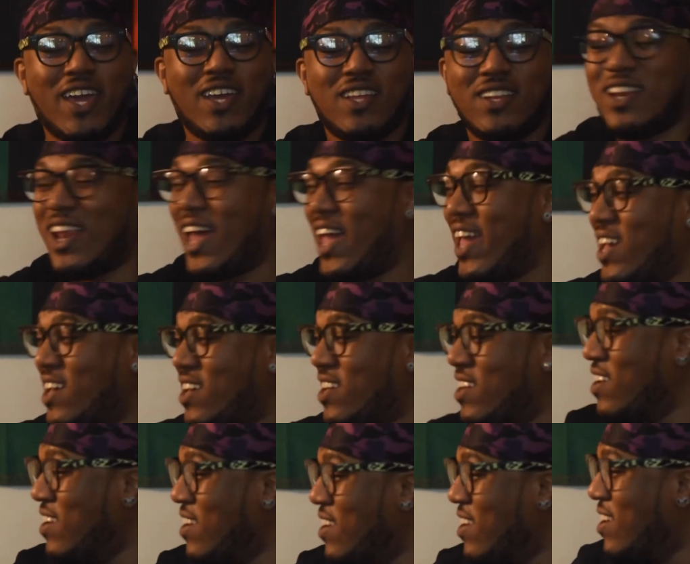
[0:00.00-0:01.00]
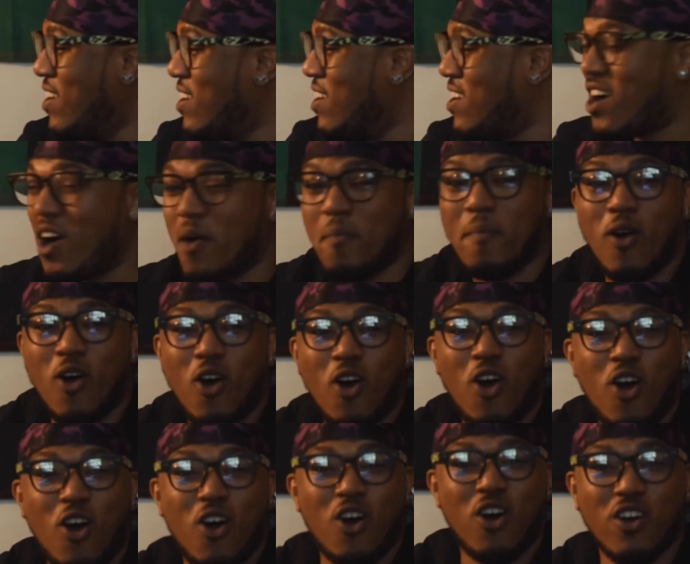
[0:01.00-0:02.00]
Like, come
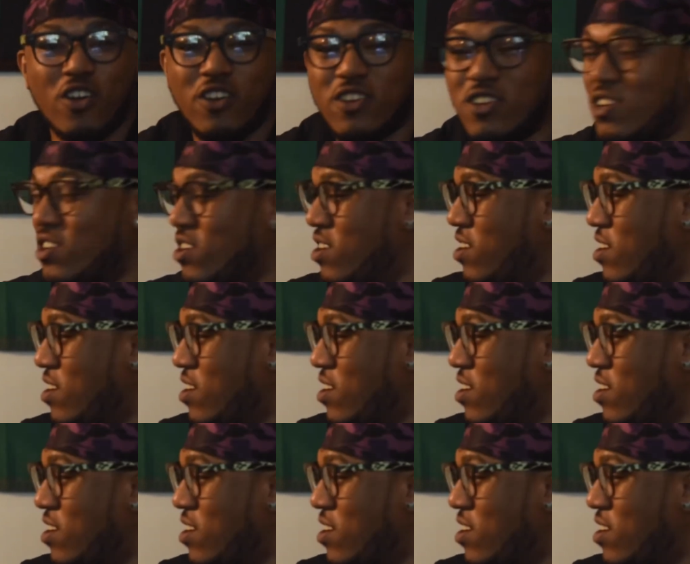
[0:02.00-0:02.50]
on.